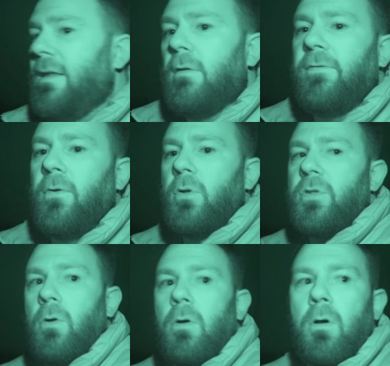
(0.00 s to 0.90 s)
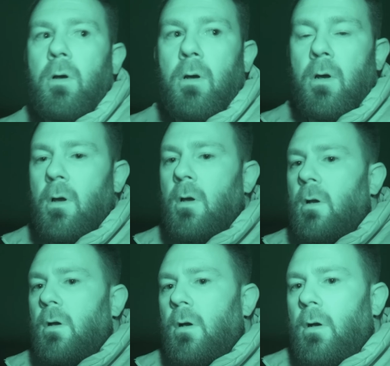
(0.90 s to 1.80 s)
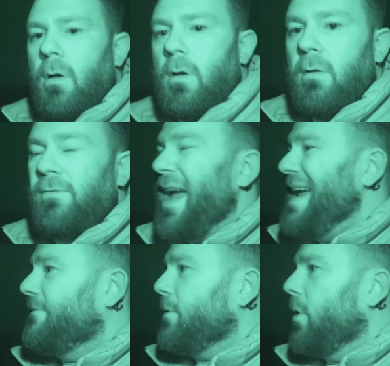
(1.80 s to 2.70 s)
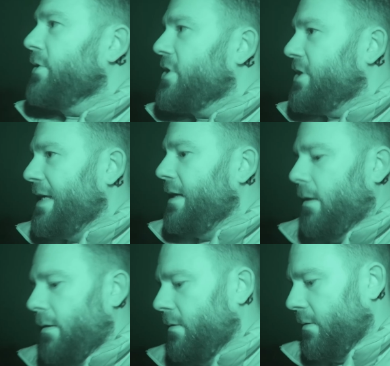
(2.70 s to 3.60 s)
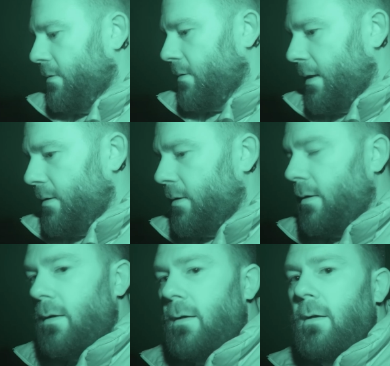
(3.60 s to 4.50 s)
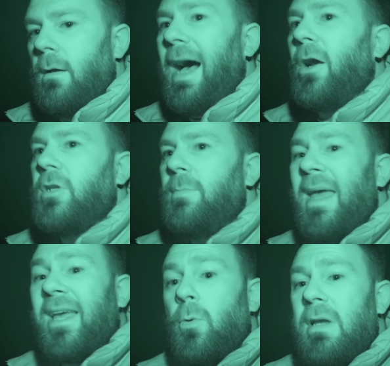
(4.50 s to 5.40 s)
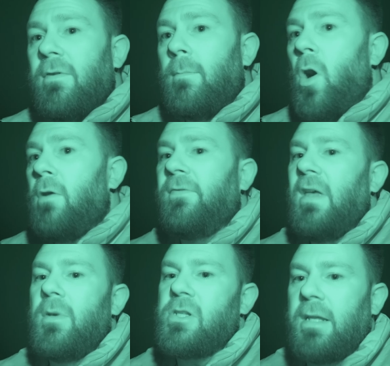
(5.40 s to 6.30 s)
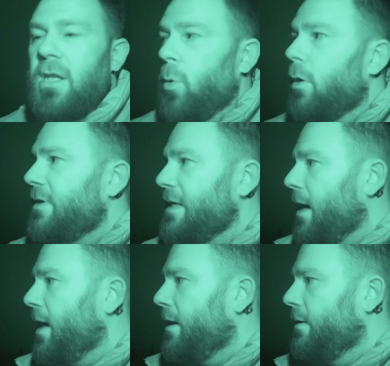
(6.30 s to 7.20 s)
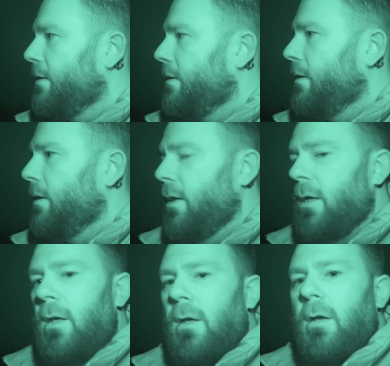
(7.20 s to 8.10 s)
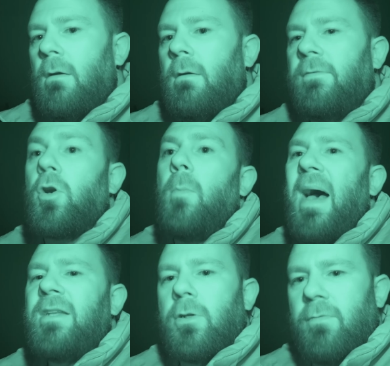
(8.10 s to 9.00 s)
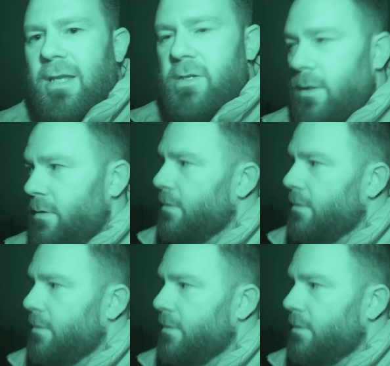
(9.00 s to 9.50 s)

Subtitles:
the photo for everyone to see, I could make you even more famous than you already are. For a better reason.